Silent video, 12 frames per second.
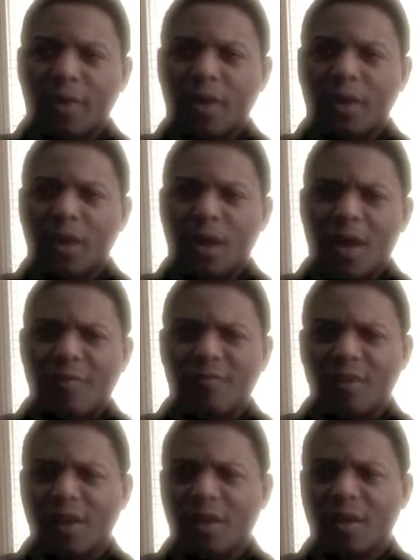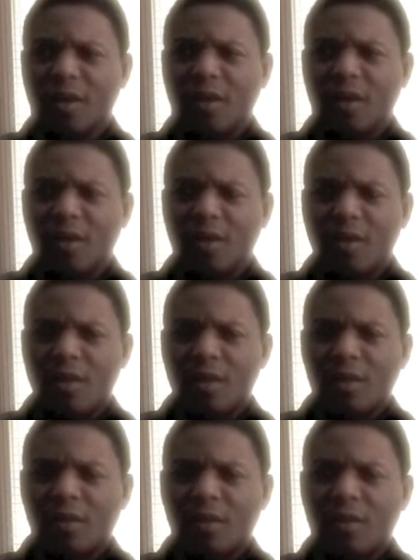and I've done a
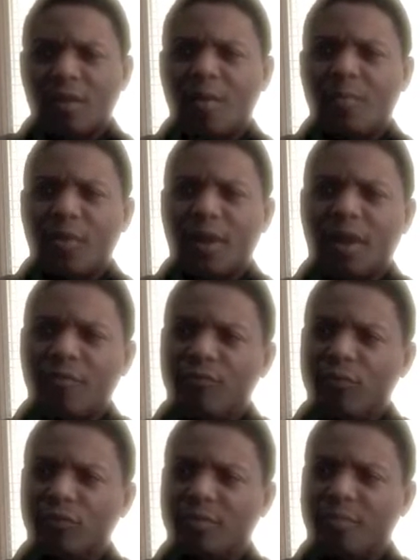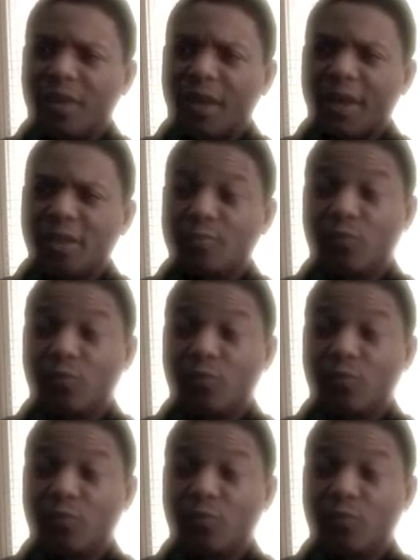couple handfuls of plays.